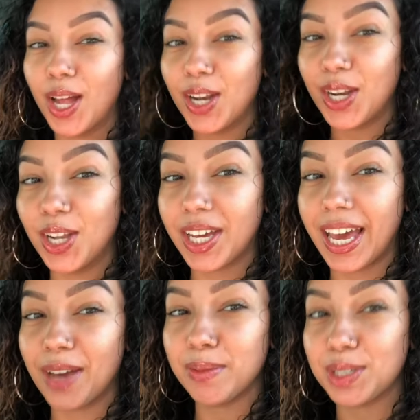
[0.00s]
Look
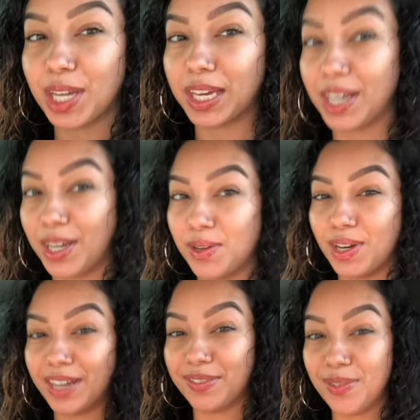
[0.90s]
at how much I cut
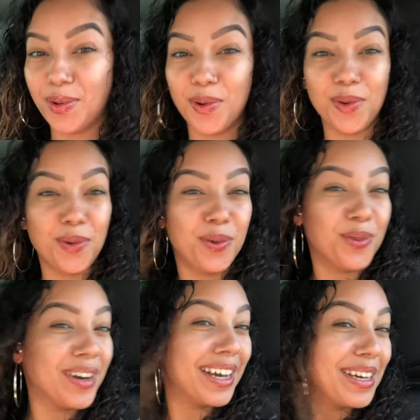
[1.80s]
off.
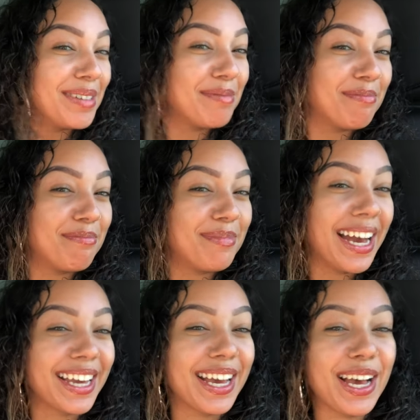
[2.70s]
Oh
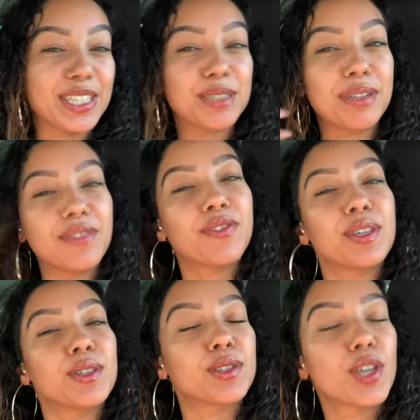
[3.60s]
my gosh, but it
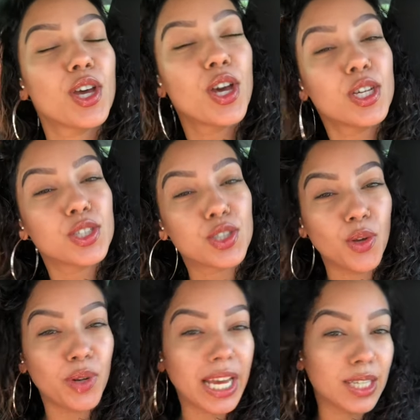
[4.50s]
feels
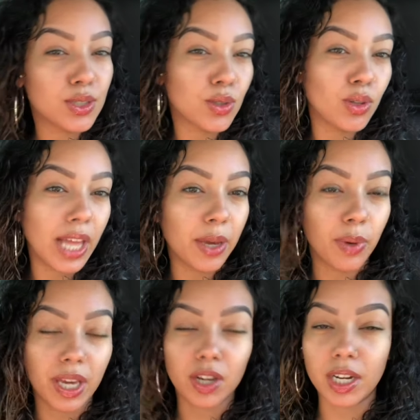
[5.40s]
so nice, so
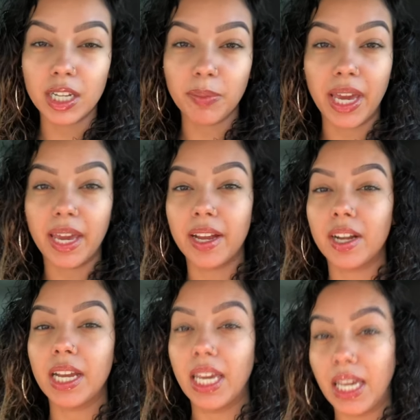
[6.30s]
lightweight. Currently my
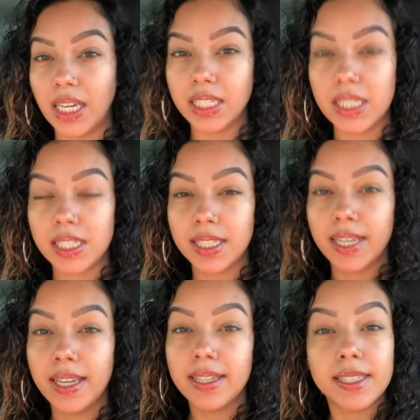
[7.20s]
hair is
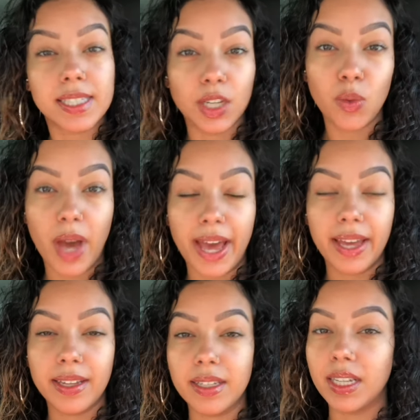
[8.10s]
still
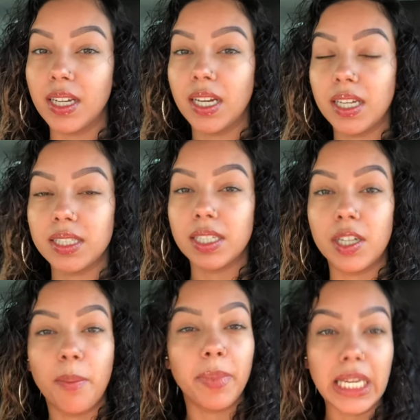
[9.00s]
wet. Nina did
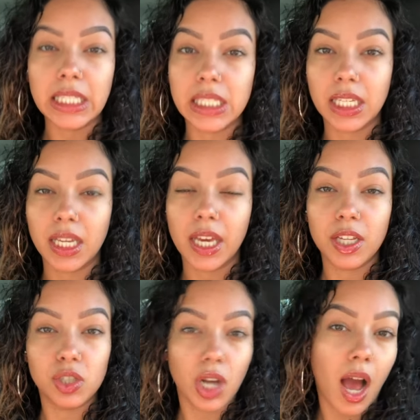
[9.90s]
an amazing
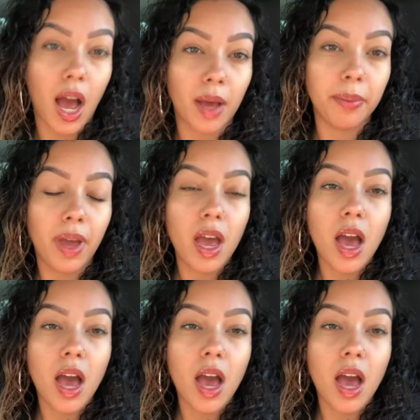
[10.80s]
job.